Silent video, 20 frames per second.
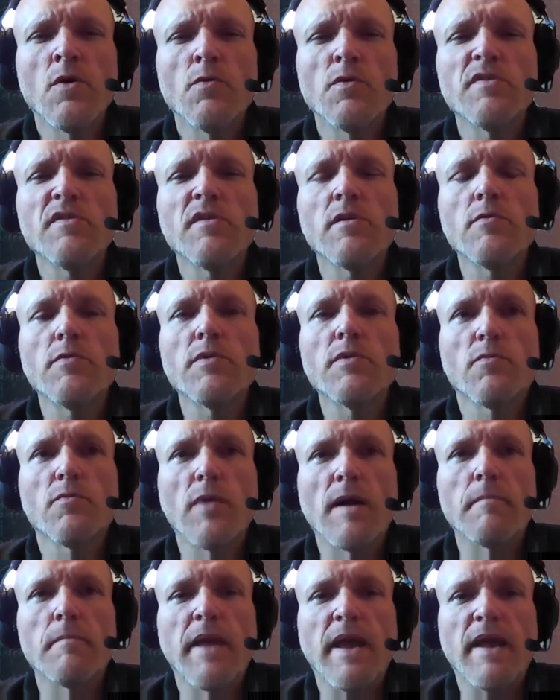We started with the
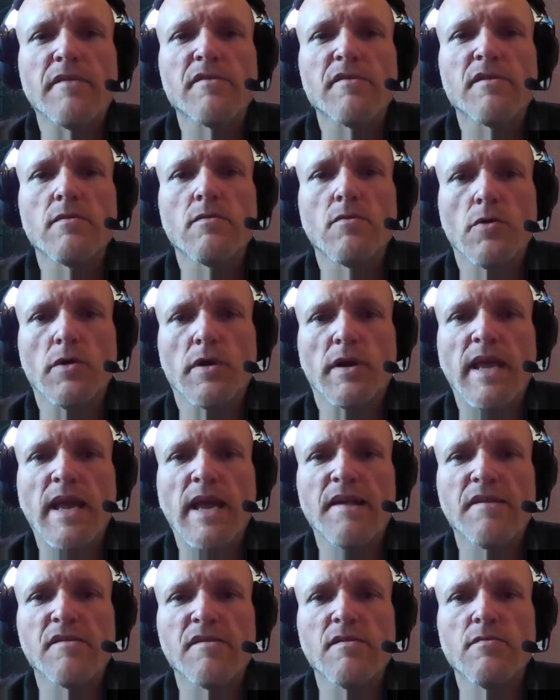ROP
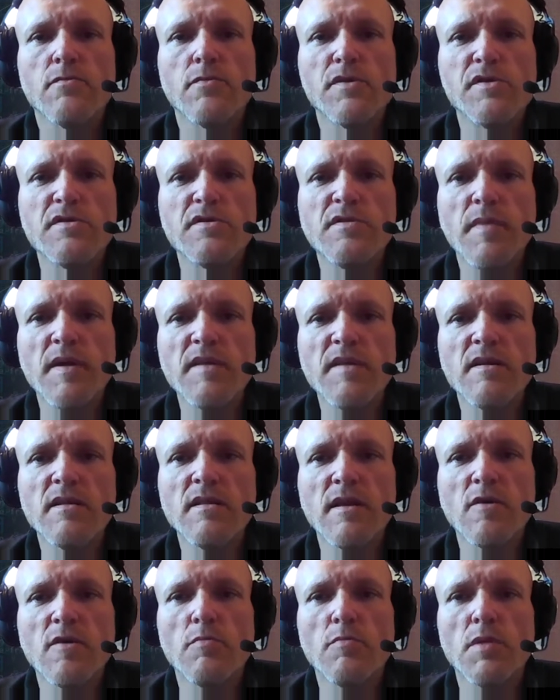gadget, which is the basic
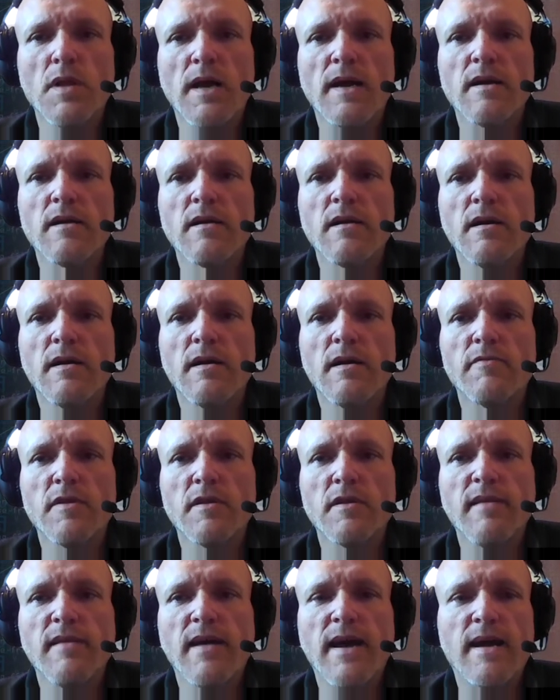Lego block of an
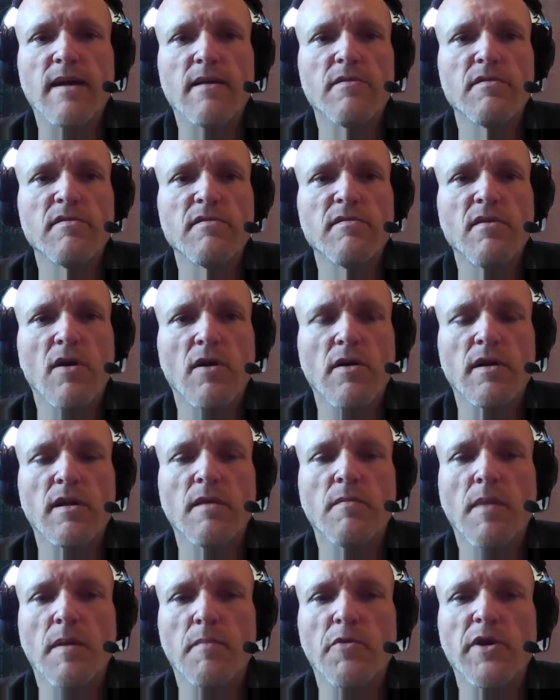attacker's
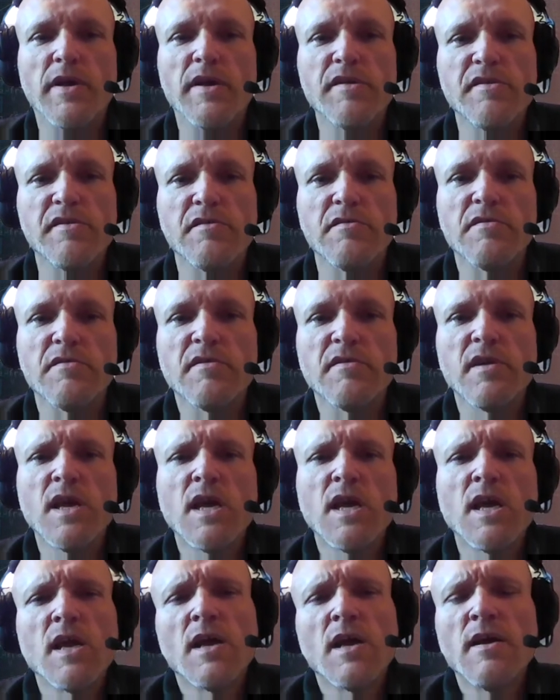targeting memory issues.
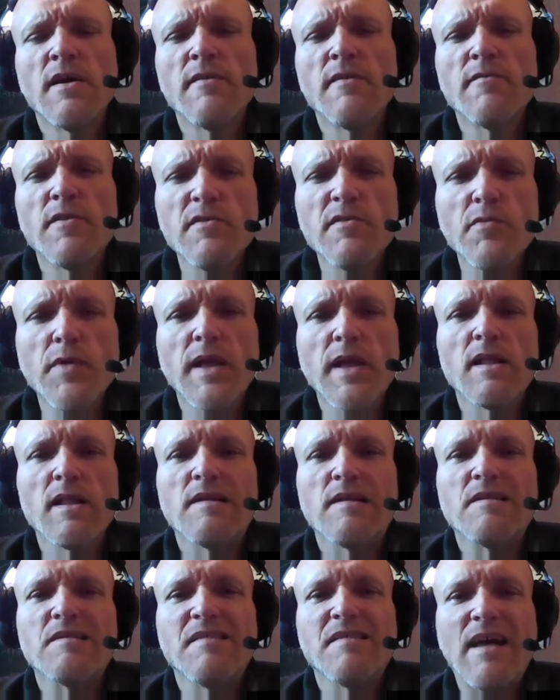First, we
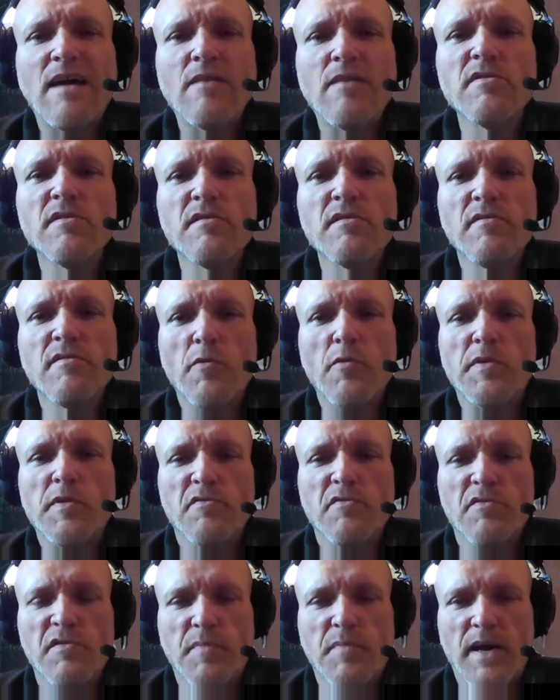analyzed thousands of open
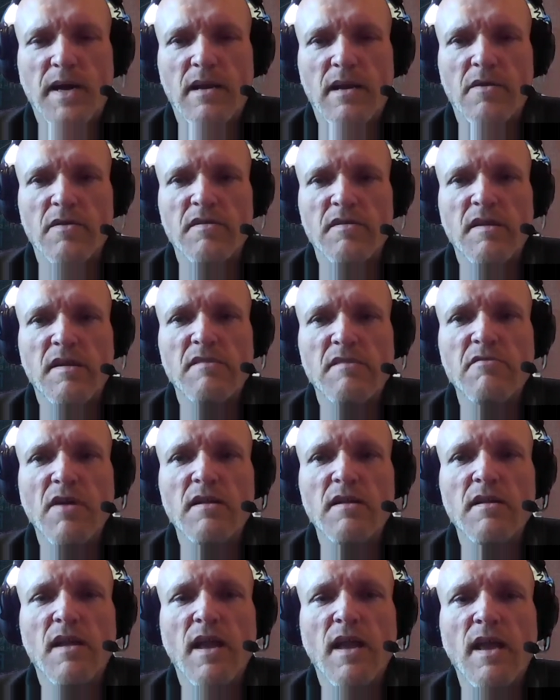source binaries,
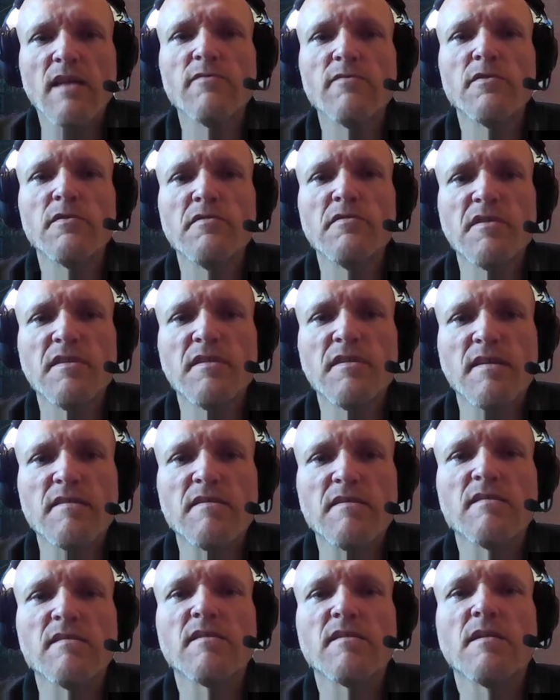extracting a handful of
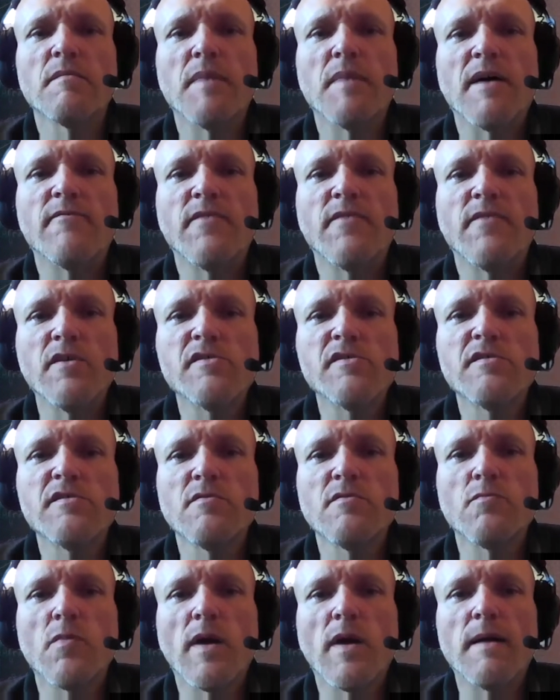statistics about
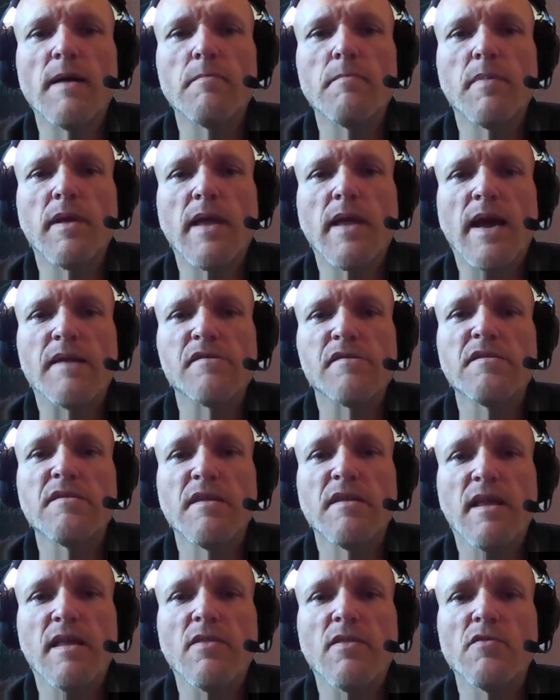functions and ROP
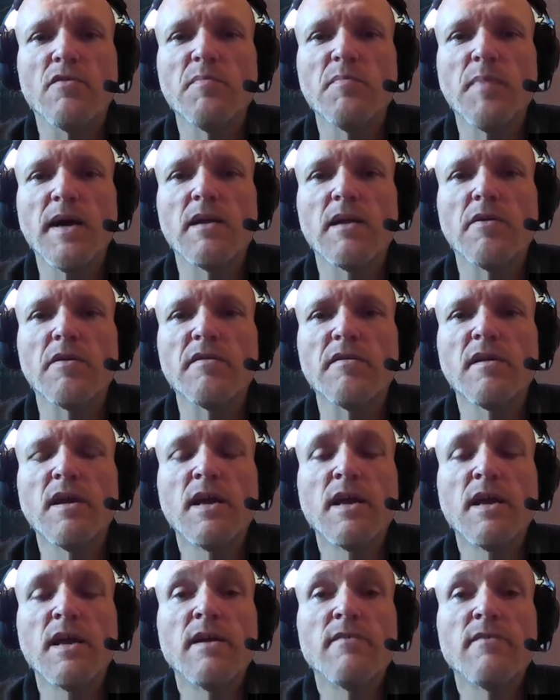gadgets in those binaries.
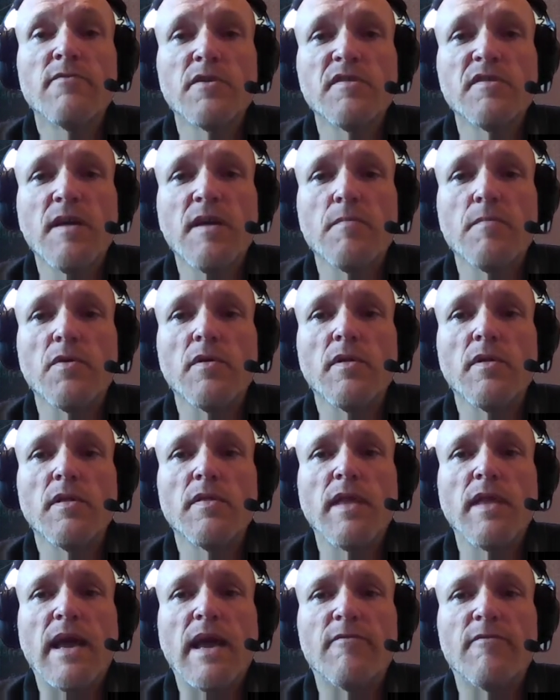For example,
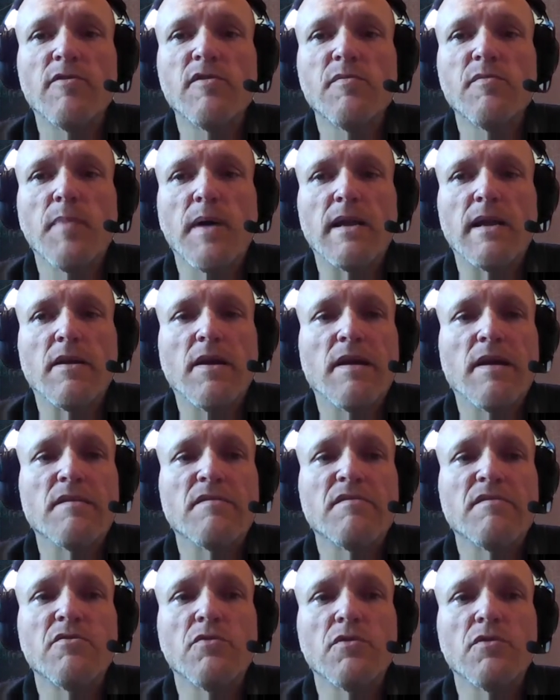the average binary
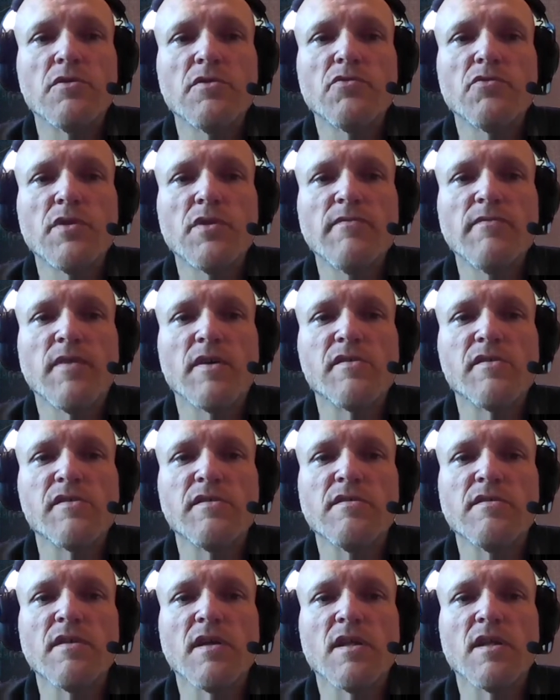has 220
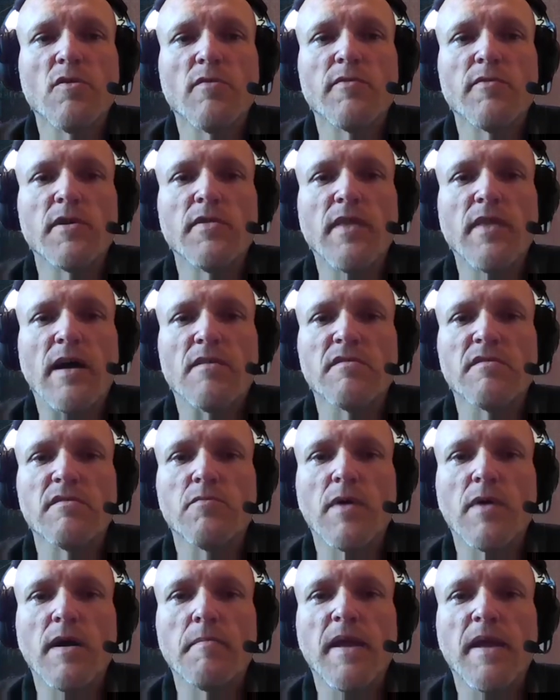functions and over 1,000
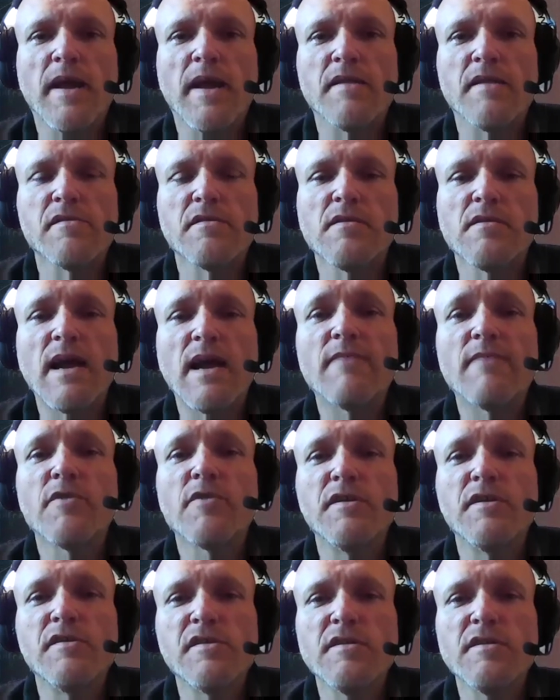ROP gadgets,
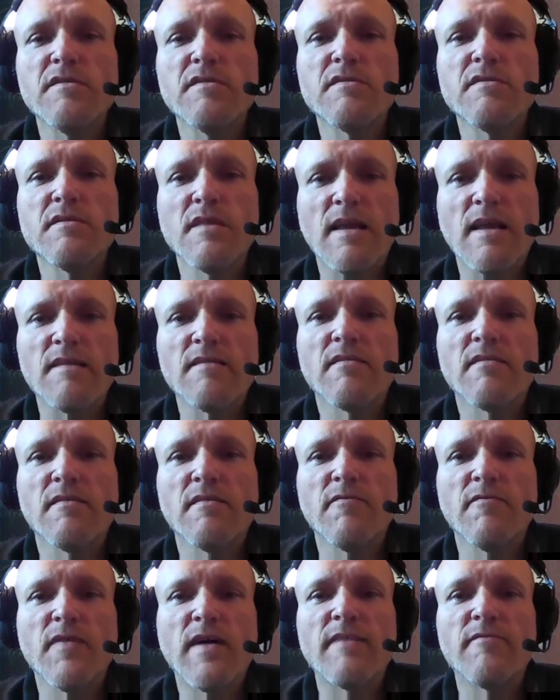averaging just less
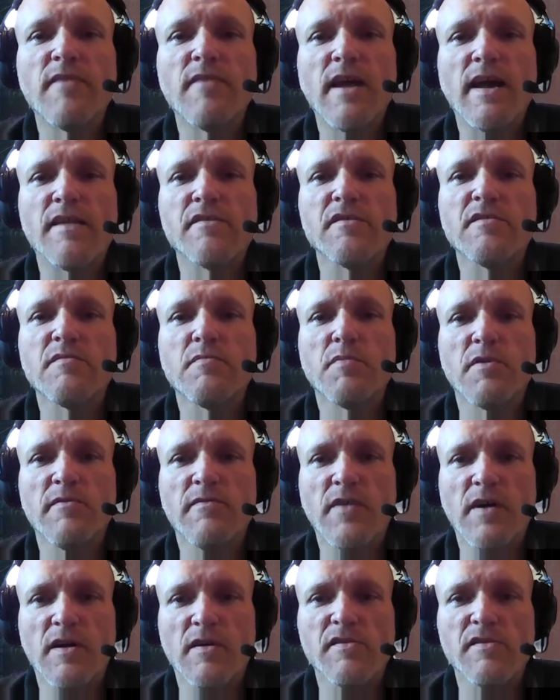than 5 gadgets per
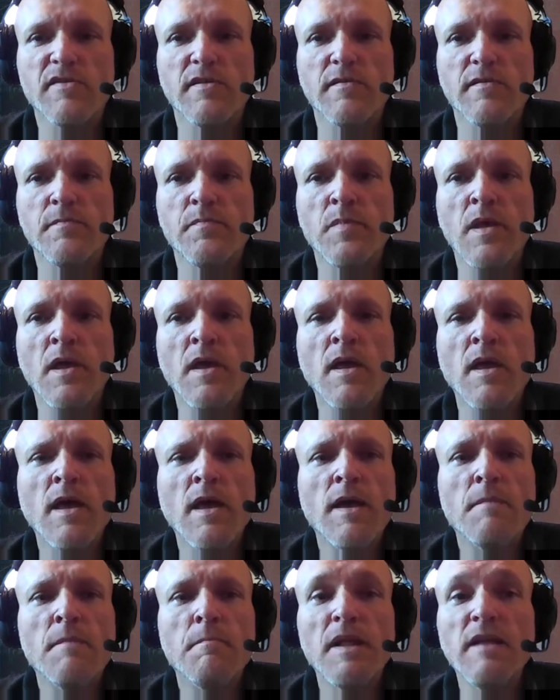function.
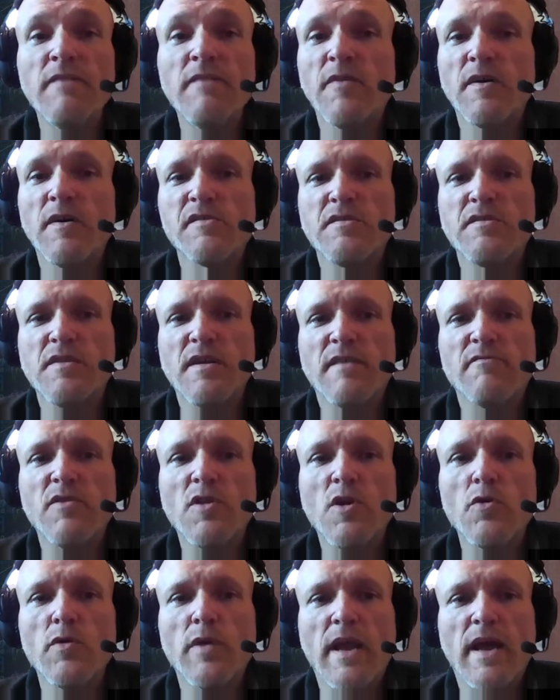Many functions have
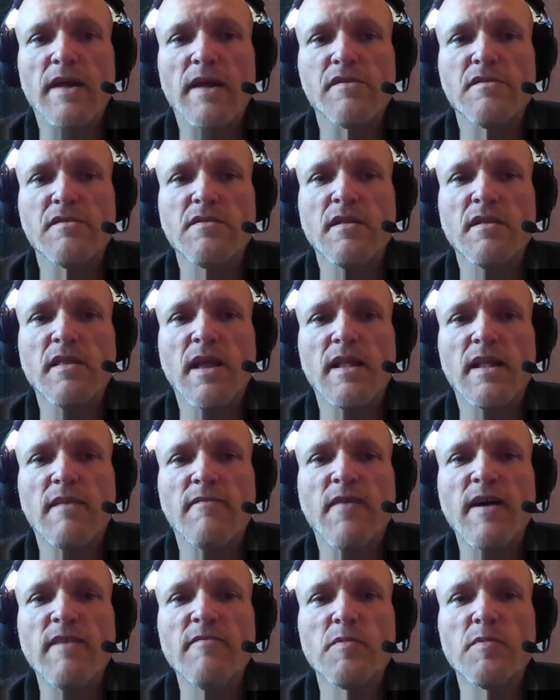no gadgets, and
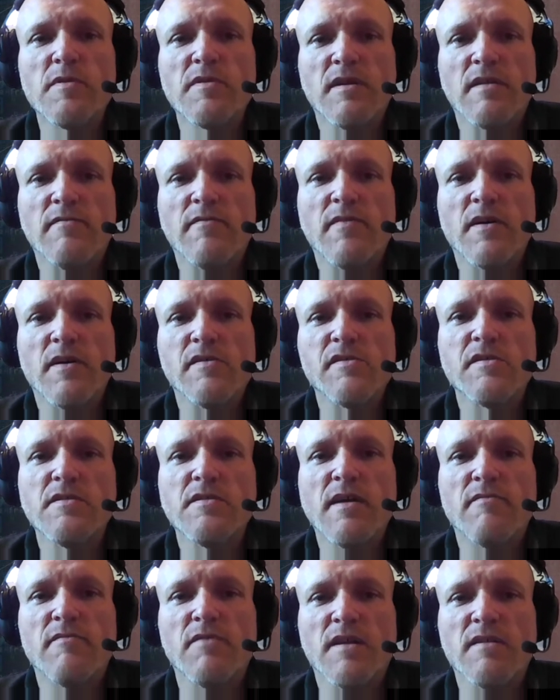95% of
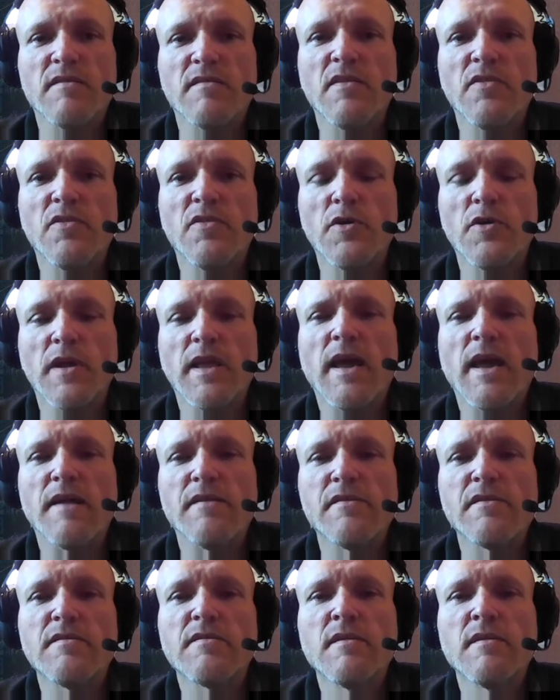functions have less than 30
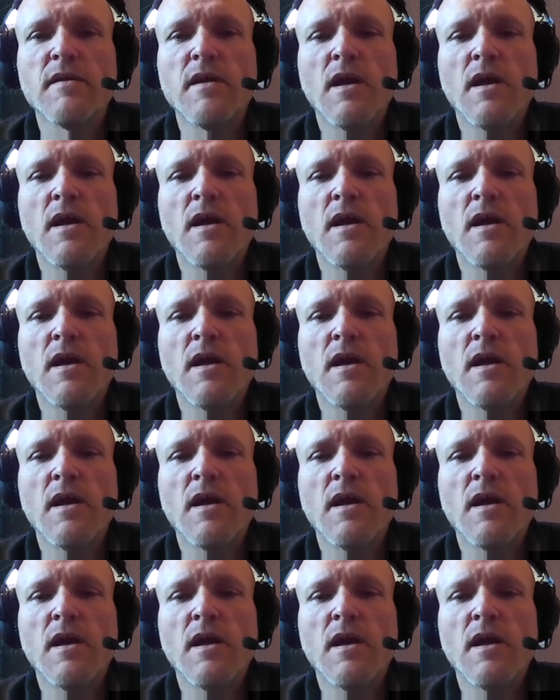gadgets.